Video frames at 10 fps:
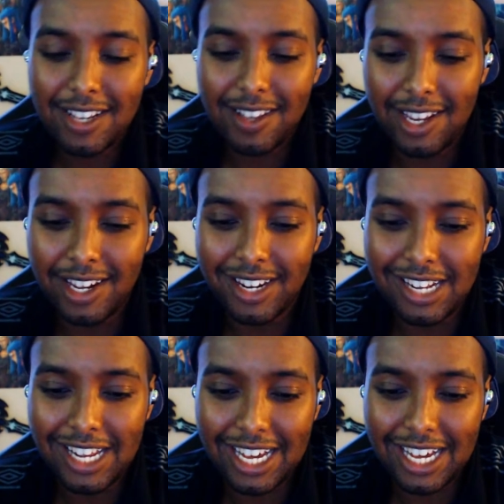
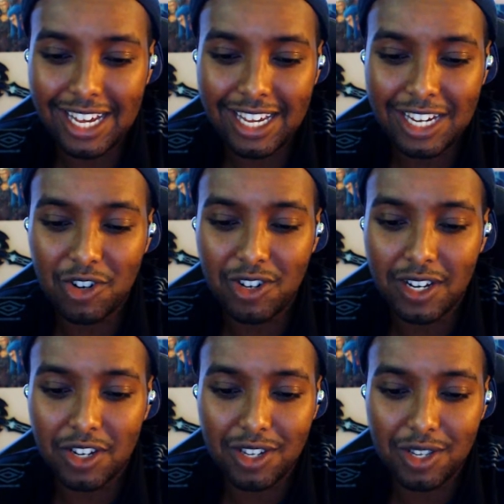little
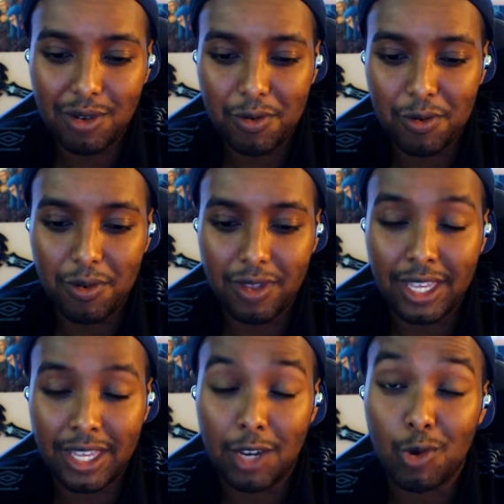introduction to
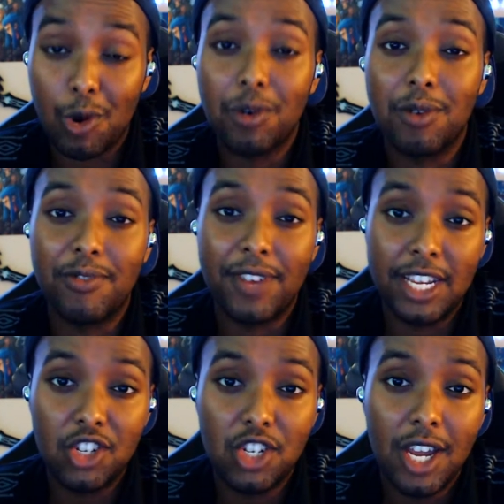the
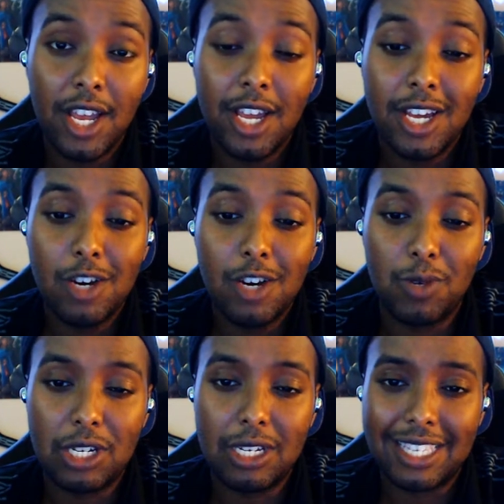chronophage,
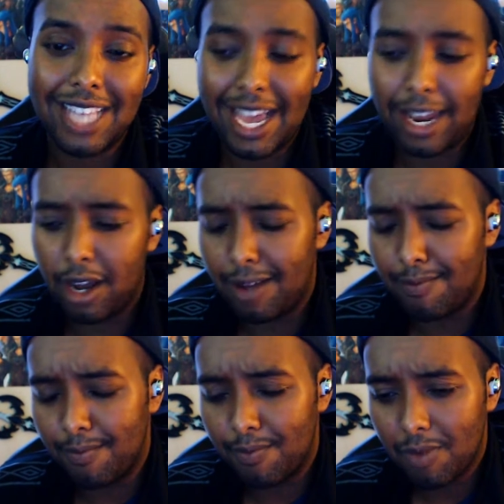which is that
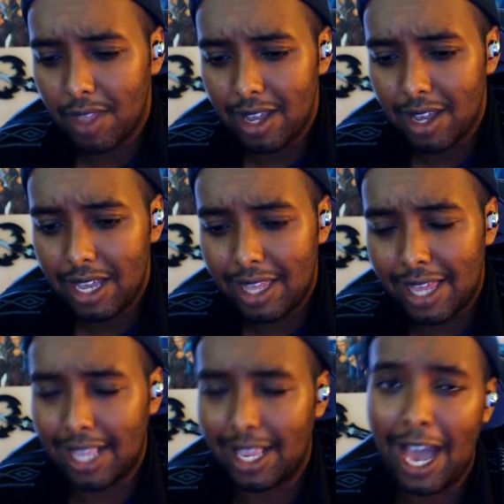
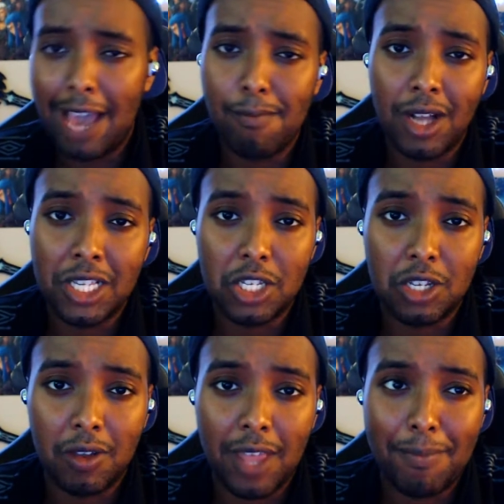that time
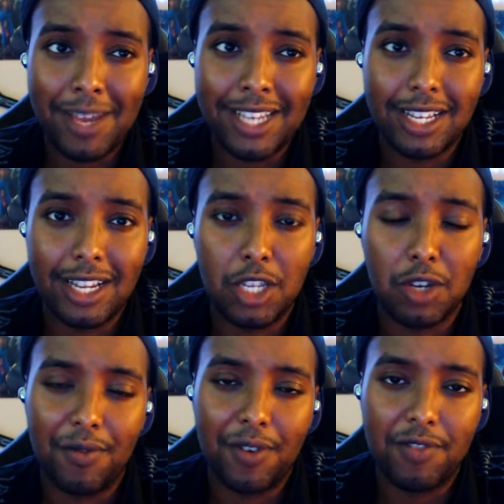monster that basically
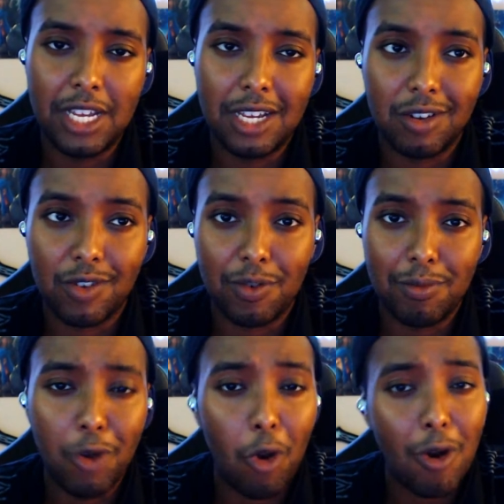took 50 years
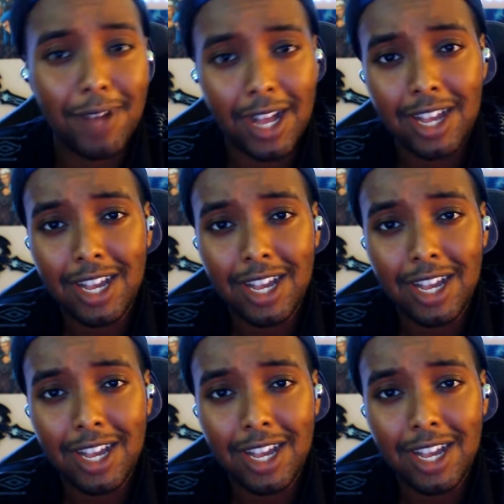from Norma.